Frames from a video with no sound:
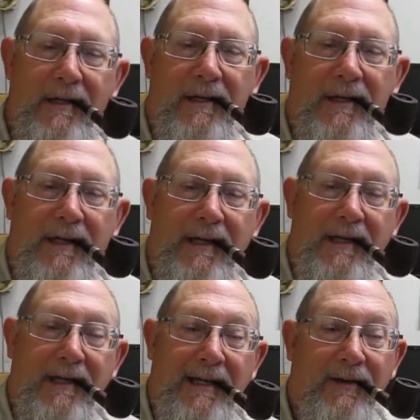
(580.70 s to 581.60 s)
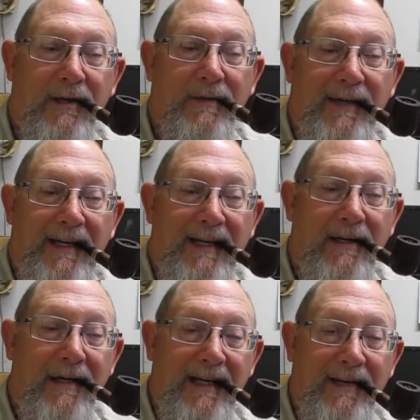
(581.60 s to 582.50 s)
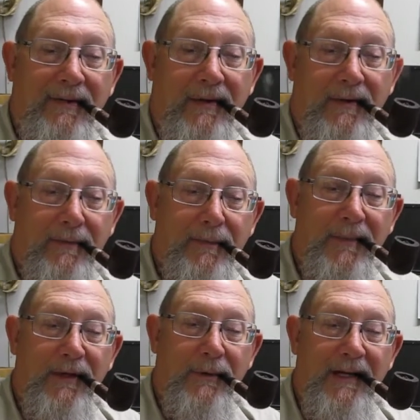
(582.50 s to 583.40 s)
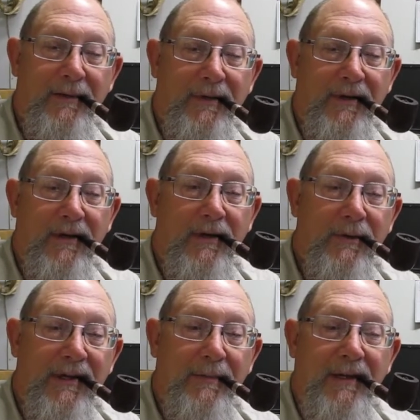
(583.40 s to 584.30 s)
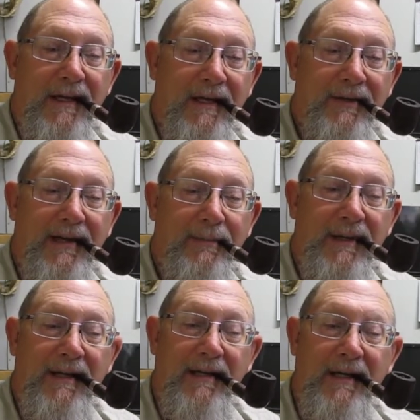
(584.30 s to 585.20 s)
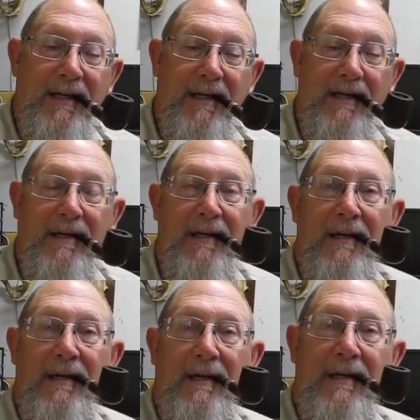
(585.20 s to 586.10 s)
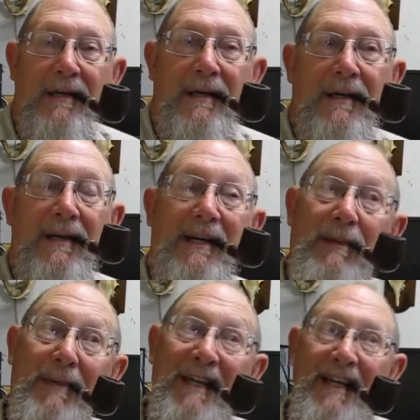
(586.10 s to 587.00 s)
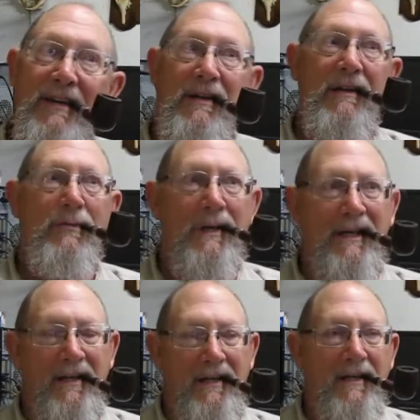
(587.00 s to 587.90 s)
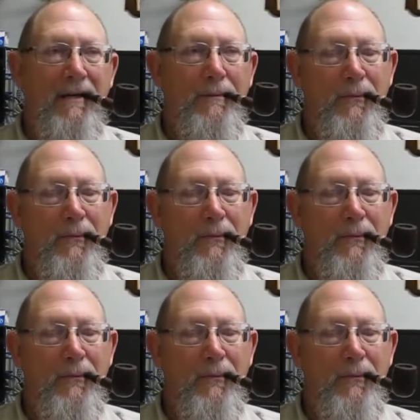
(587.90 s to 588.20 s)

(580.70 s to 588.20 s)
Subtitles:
And actually, if I didn't already have arrangements to do something else, I probably I might actually have went to that.